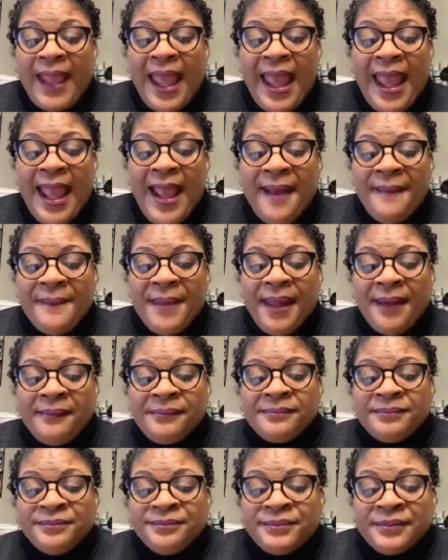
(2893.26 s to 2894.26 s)
Amen.
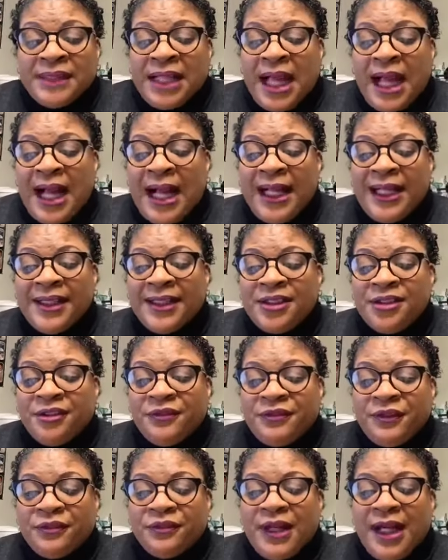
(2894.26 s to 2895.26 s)
I hear you,
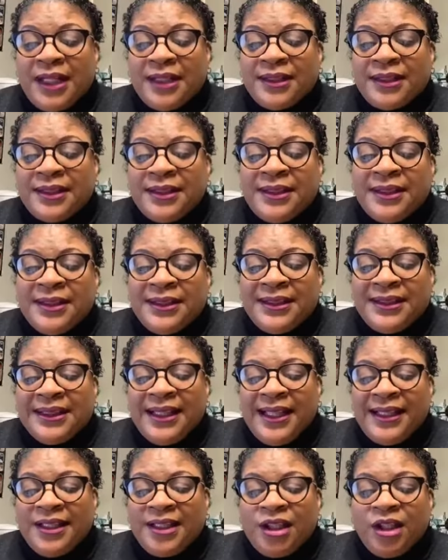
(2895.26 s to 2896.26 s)
Veronica,
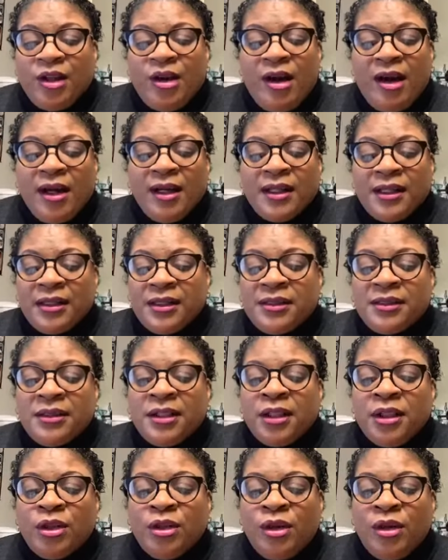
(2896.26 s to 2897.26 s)
Lady Clark, the
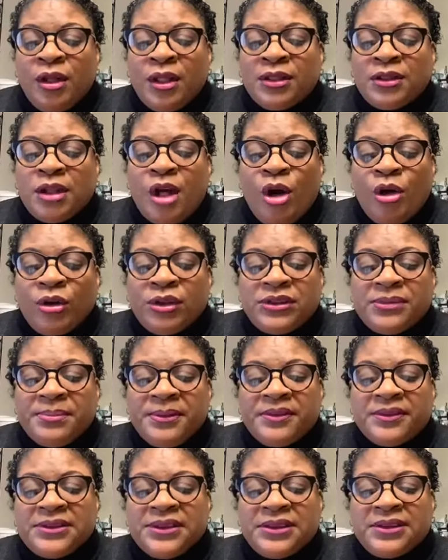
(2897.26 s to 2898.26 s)
Lord, the Holy
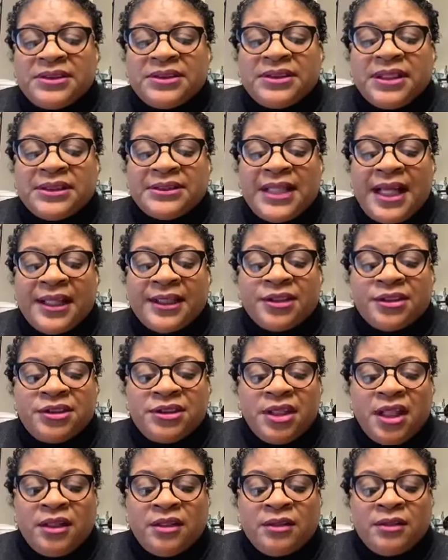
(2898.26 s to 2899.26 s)
Spirit teaches us how to
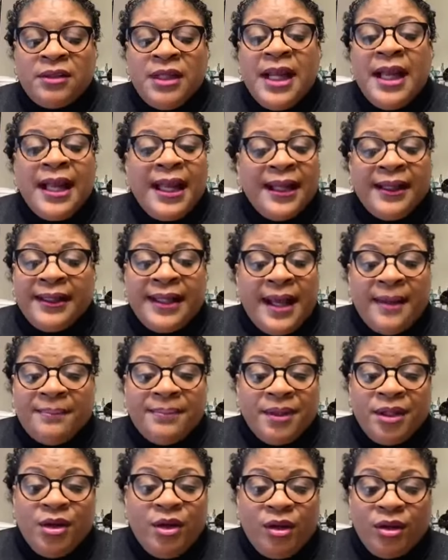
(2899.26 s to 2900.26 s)
juggle and not
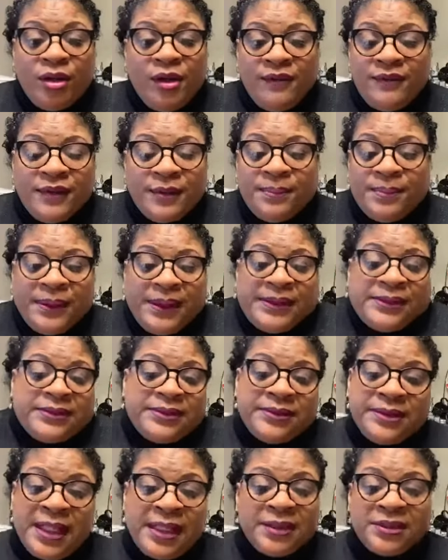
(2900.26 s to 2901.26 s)
be all over the place.
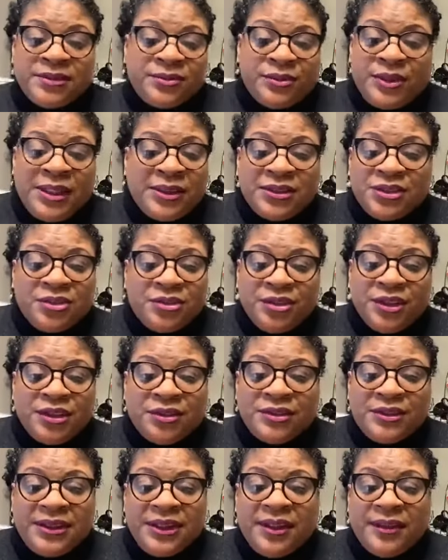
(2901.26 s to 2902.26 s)
That's that's the real
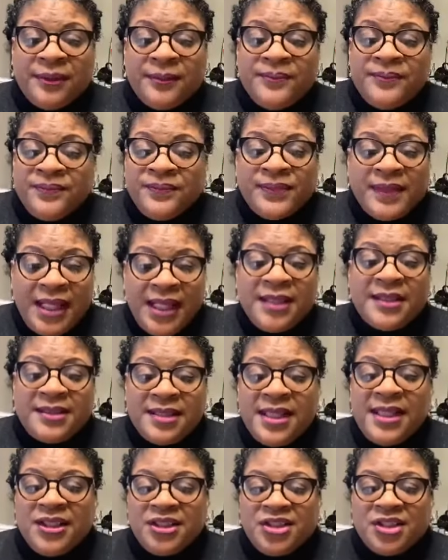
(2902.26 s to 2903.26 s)
deal. He
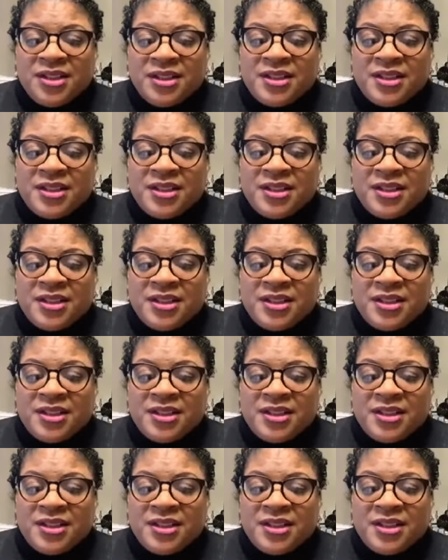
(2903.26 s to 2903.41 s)
teaches.